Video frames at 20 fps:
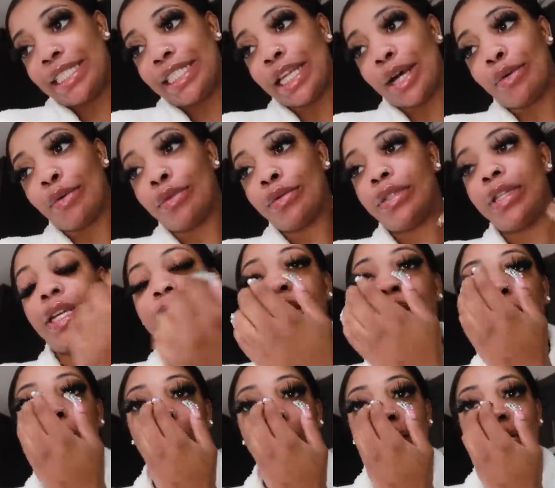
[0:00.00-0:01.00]
So the
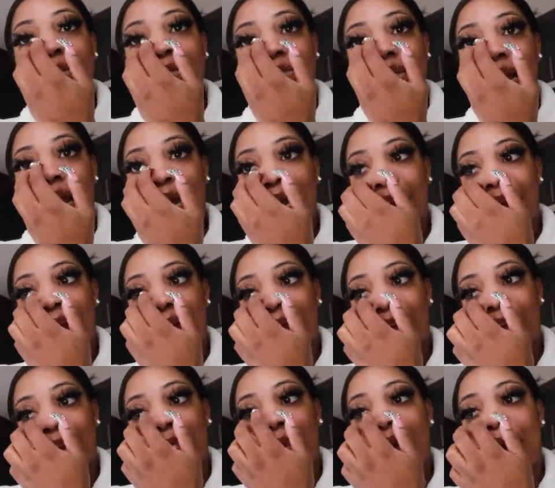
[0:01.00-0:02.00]
ingredients that I
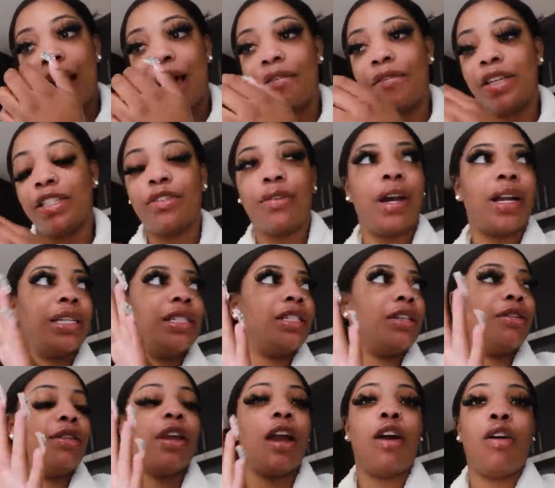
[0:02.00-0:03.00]
got in my I V, so I could
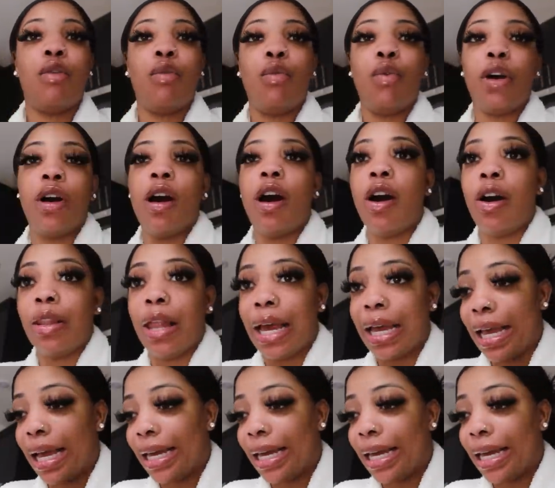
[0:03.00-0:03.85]
tell y'all what all I